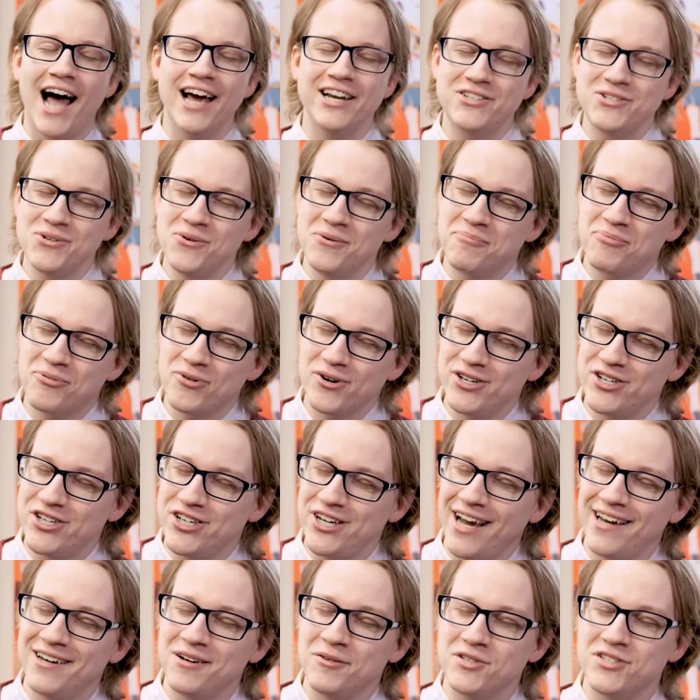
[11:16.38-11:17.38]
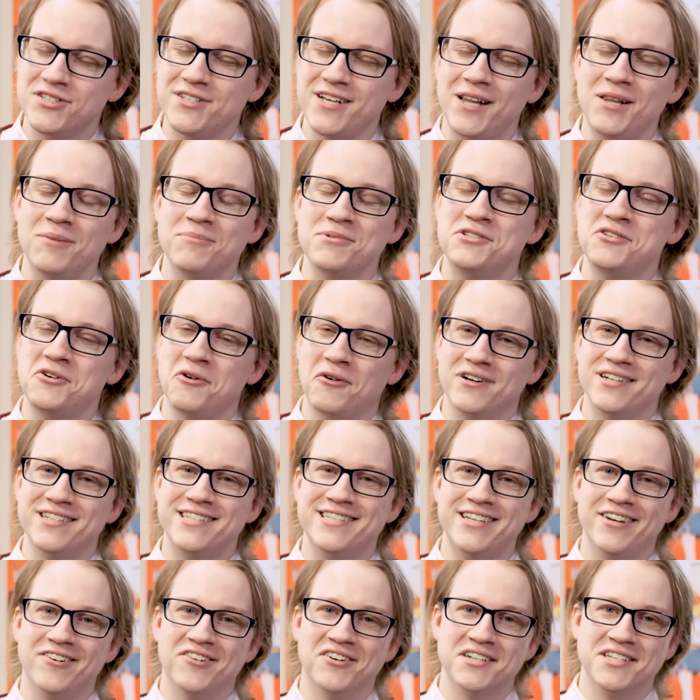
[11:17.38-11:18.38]
I do appreciate a celebratory
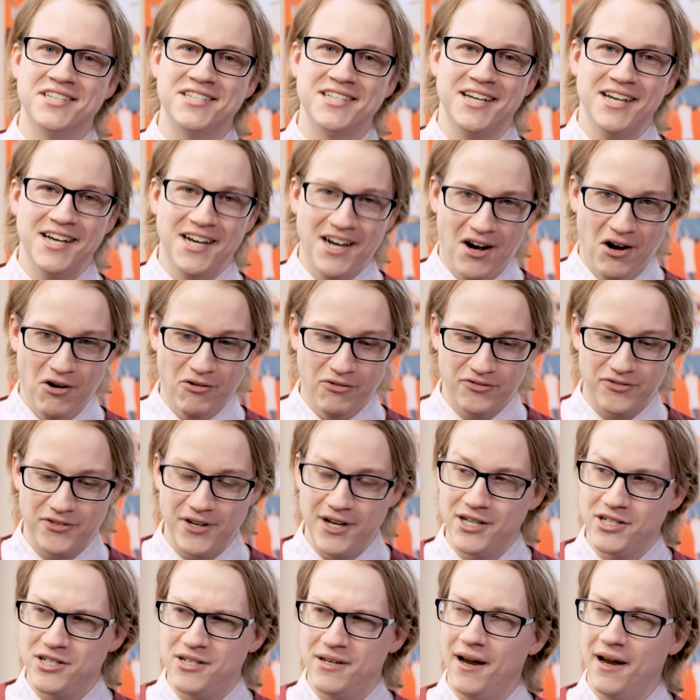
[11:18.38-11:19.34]
series of,